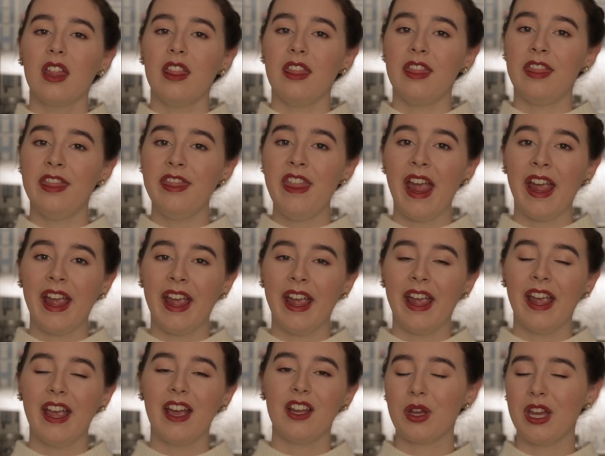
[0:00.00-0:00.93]

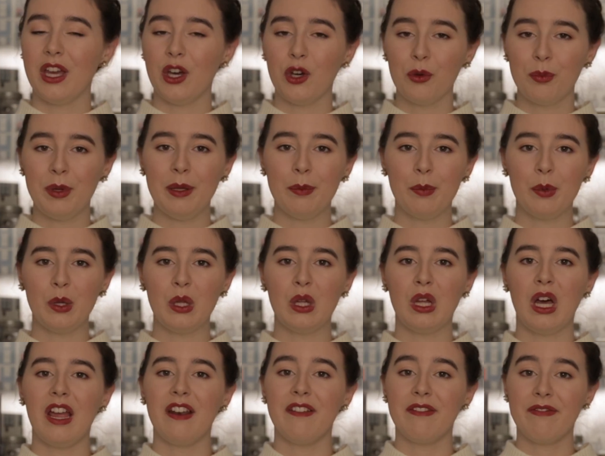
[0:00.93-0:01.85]
They kill
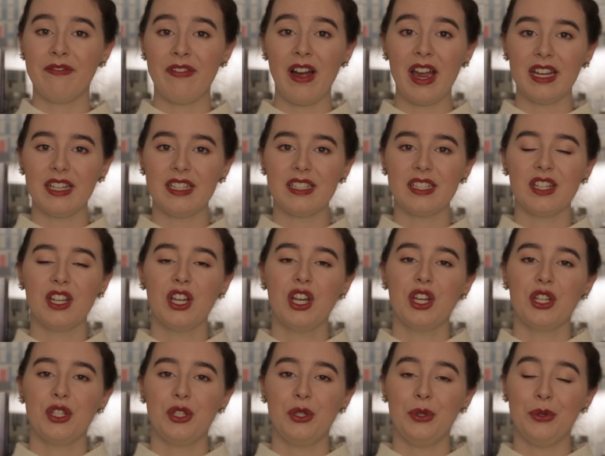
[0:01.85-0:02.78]
people and fight
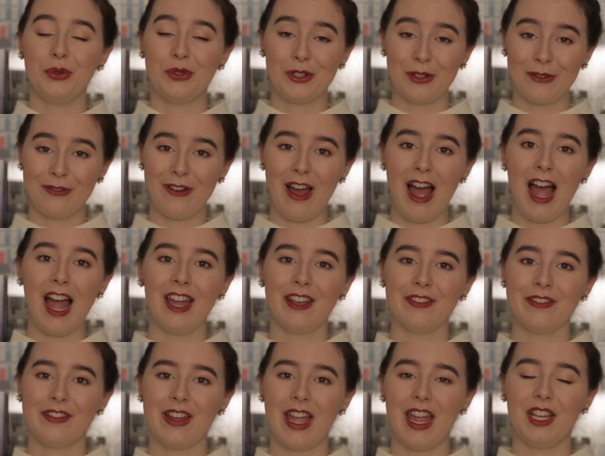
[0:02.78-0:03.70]
to
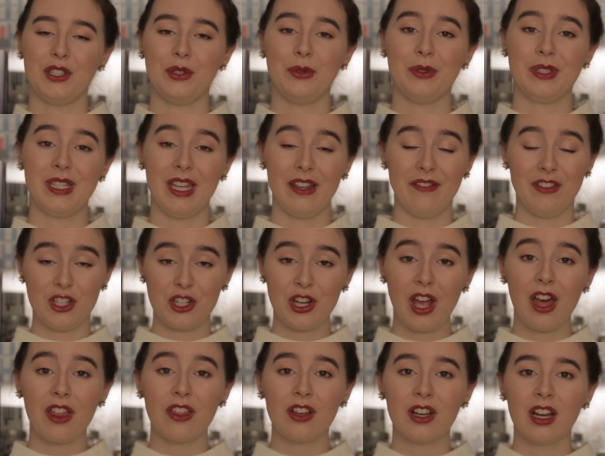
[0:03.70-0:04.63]
survive and to save each
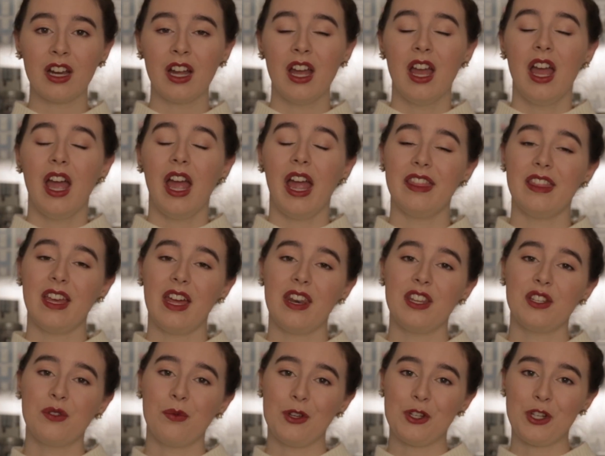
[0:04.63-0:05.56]
other, and
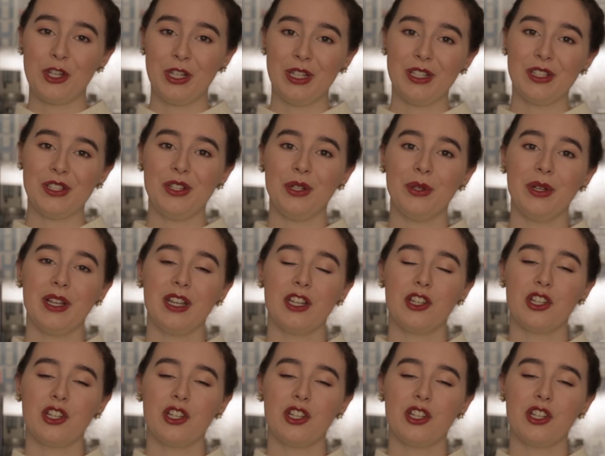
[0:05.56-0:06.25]
that is what she is doing.